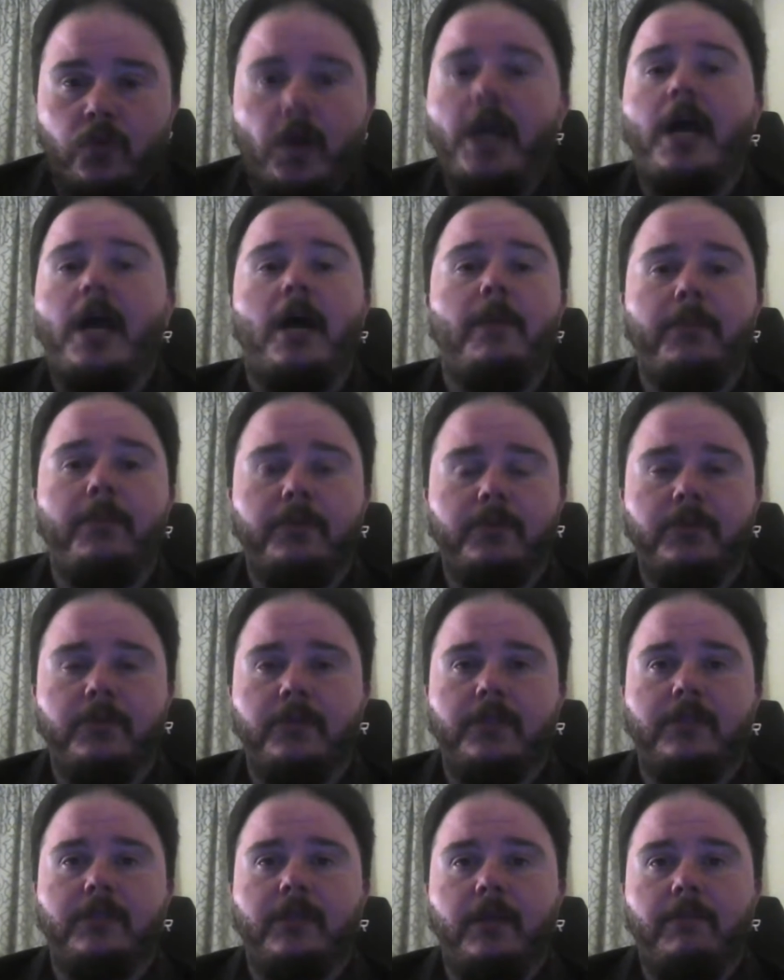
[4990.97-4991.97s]
crap
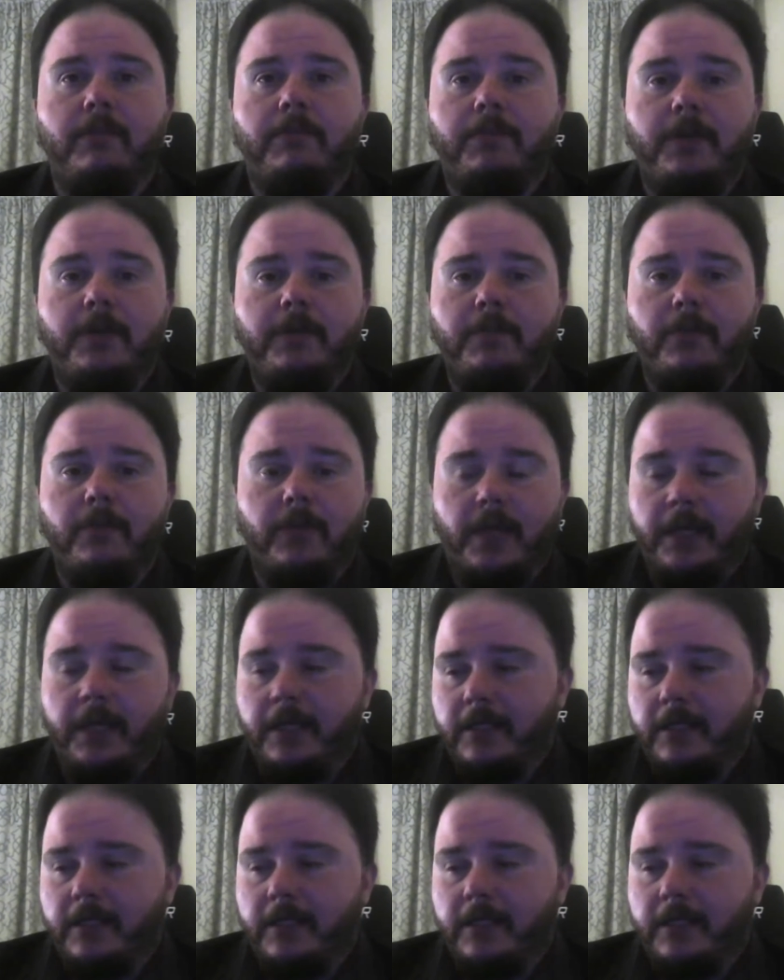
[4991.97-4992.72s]
to the same people.